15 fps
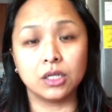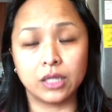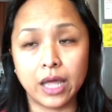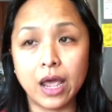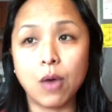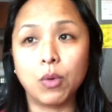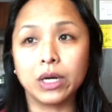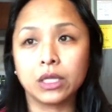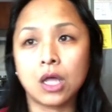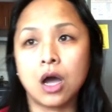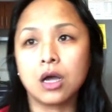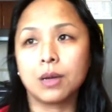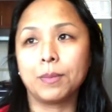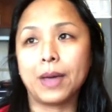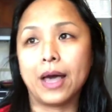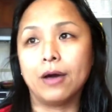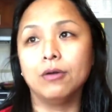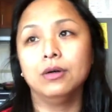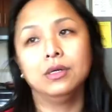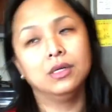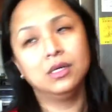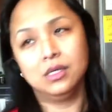Today, I want to talk
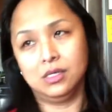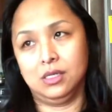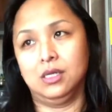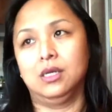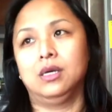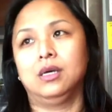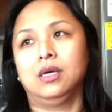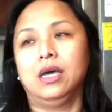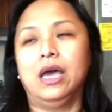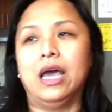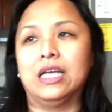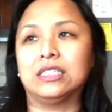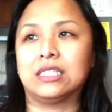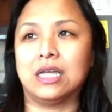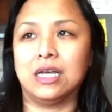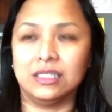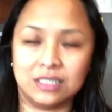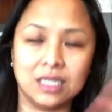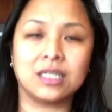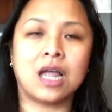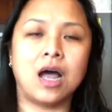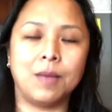about is
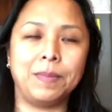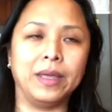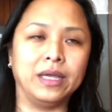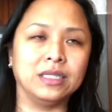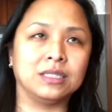a topic.